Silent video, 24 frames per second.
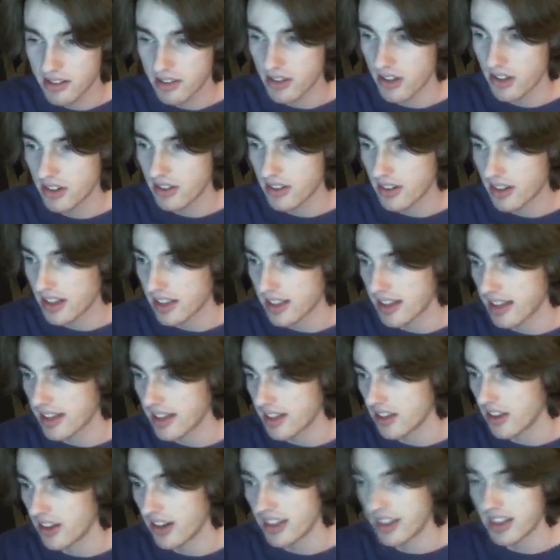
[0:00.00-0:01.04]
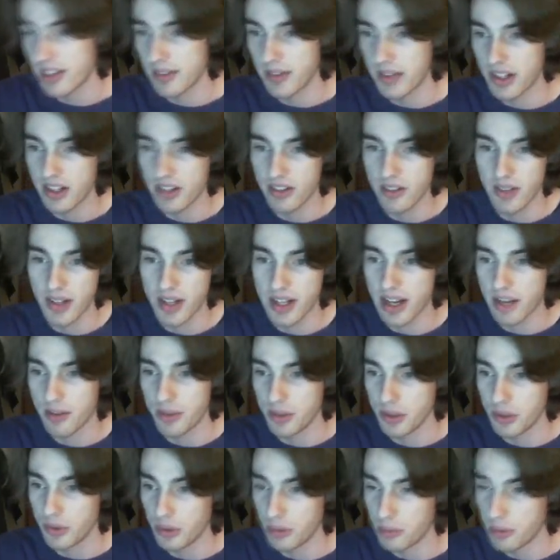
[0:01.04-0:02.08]
No, I think we
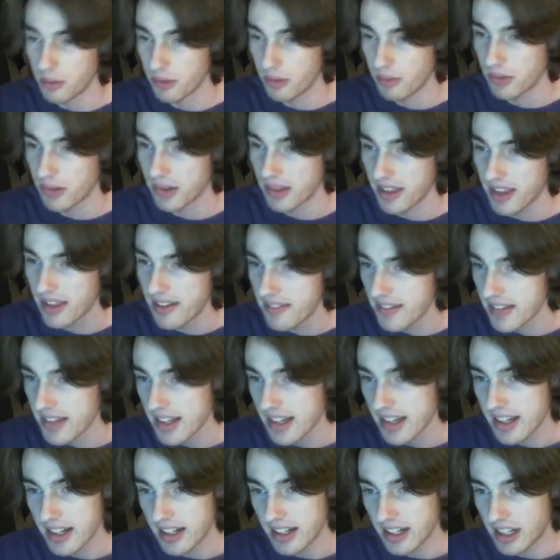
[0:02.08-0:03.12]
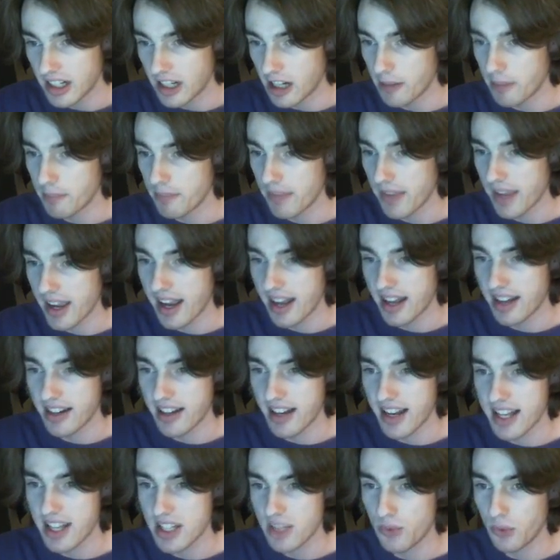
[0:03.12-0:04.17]
covered all the bottom three there. And
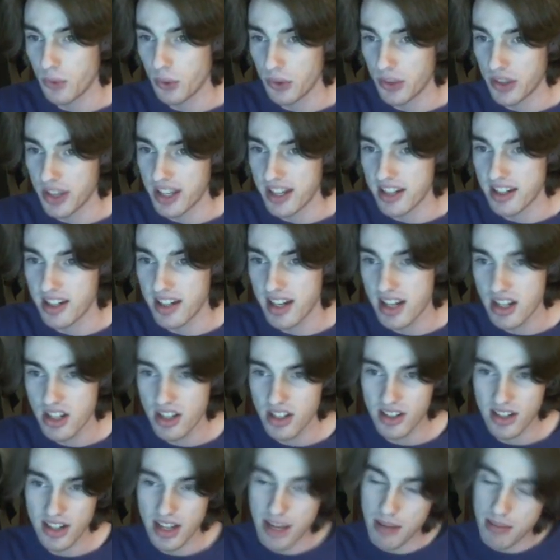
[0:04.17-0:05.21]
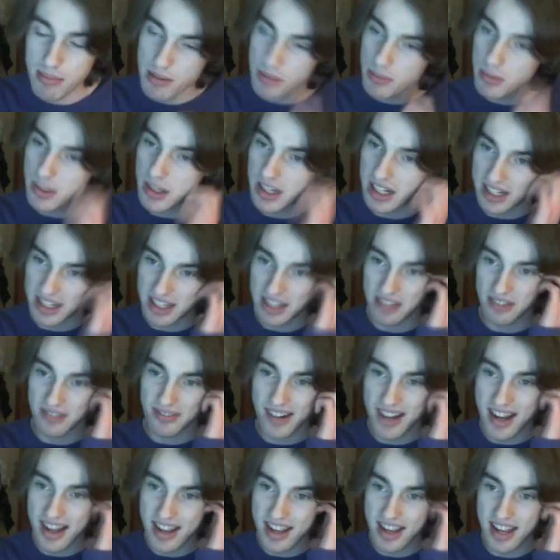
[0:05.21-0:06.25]
as for the Indonesia, okay, people getting in the
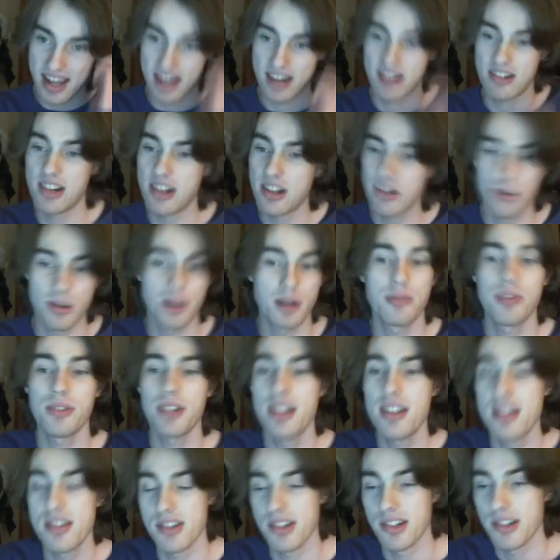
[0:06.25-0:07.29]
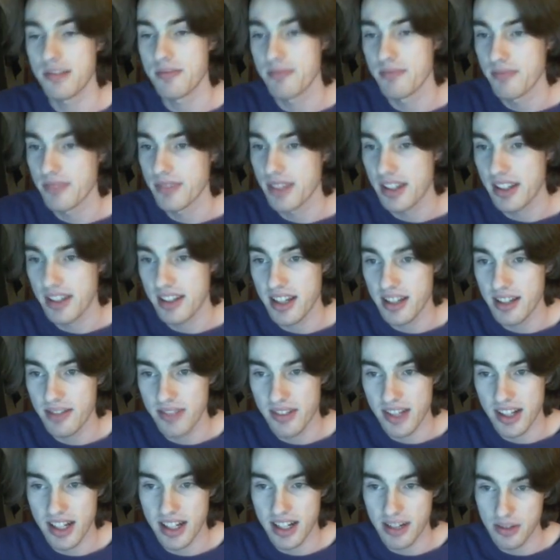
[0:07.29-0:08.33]
right area roughly. So yeah,
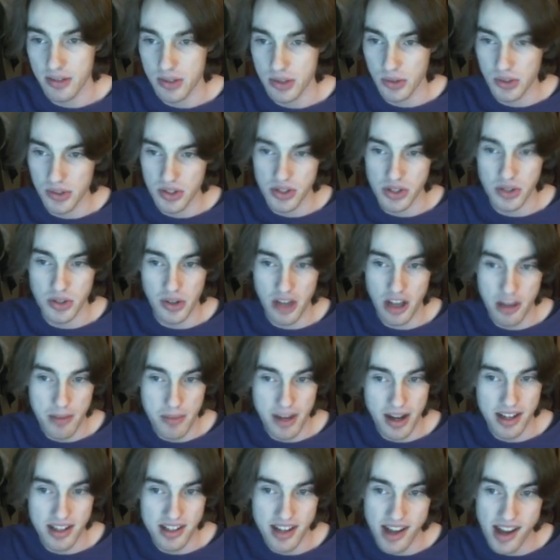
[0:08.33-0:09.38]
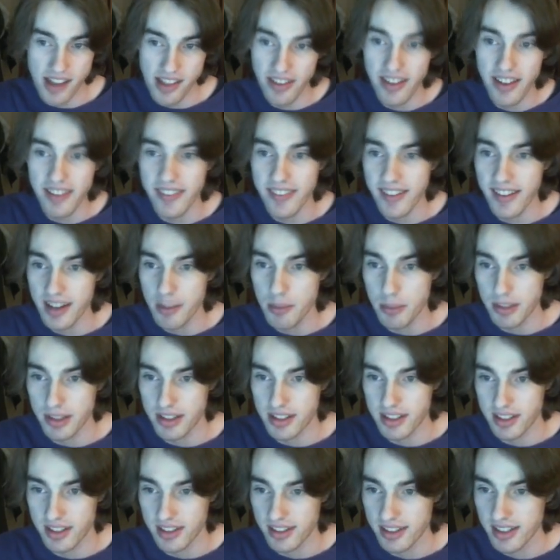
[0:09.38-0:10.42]
I was also talking about Thailand there,
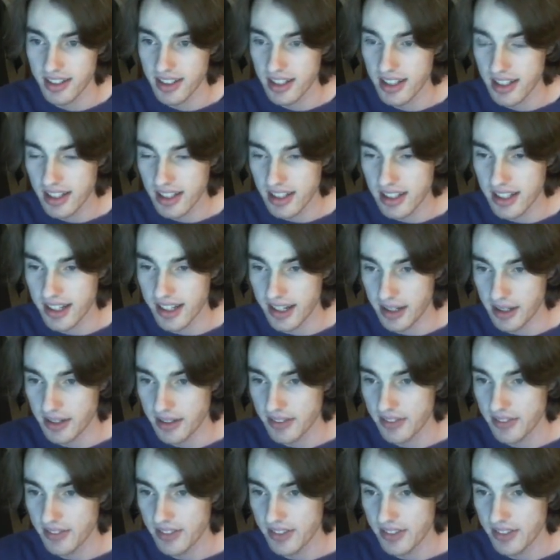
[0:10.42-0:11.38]
but yeah,